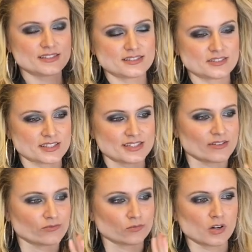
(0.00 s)
That's just
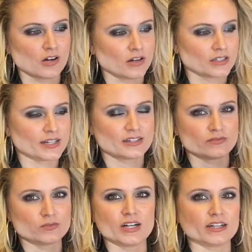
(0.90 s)
that raw kind
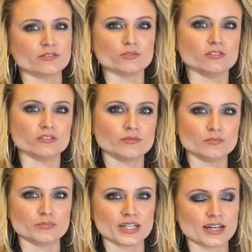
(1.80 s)
of rock and roll.
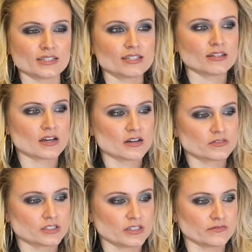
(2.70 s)
But I did a
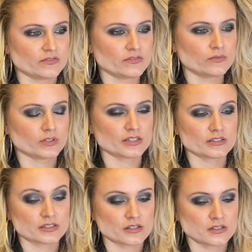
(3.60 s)
cover of one of their
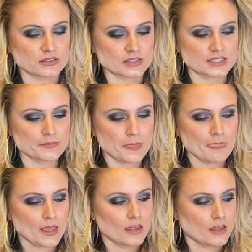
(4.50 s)
songs,
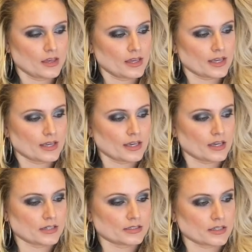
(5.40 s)

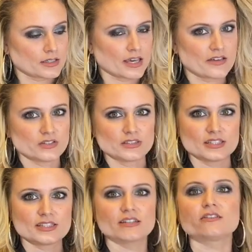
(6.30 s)
and Kevin, the
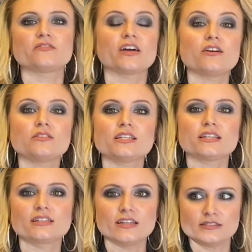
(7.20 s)
singer, found
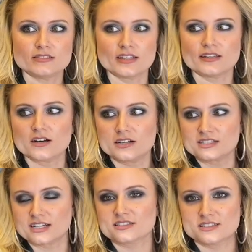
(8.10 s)
it and
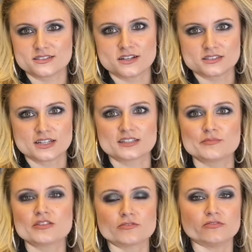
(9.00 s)
contacted
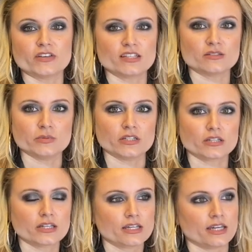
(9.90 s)
me through Facebook,
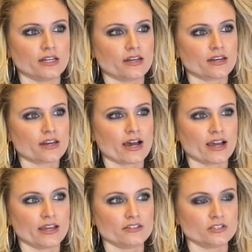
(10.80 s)
and
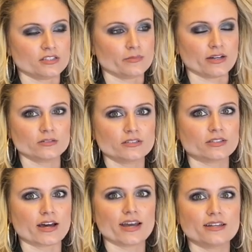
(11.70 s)
I just about
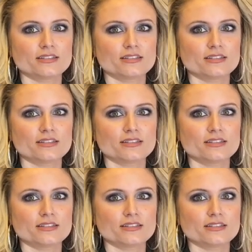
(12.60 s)
died.